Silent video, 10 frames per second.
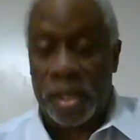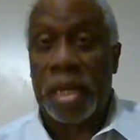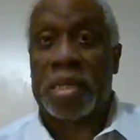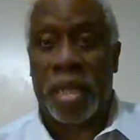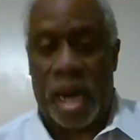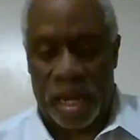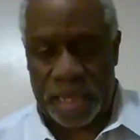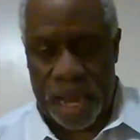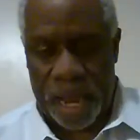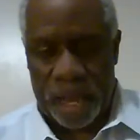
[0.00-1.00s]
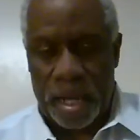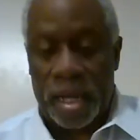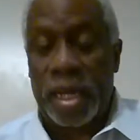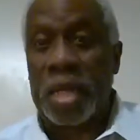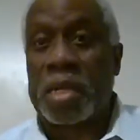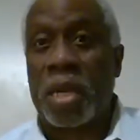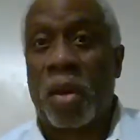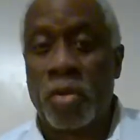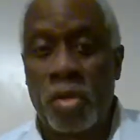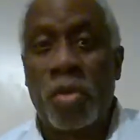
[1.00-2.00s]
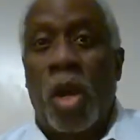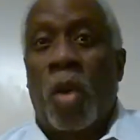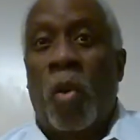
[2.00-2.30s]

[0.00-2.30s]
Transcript: Let's start there and show you